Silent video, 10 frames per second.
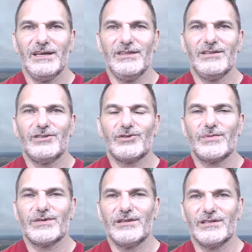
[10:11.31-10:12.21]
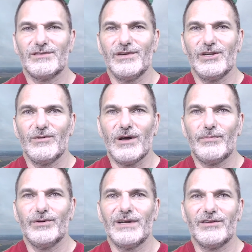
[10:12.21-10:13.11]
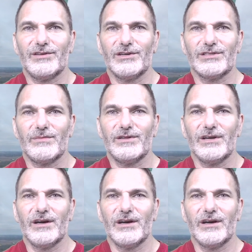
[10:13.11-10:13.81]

In the description of this video, I'll put out there some of the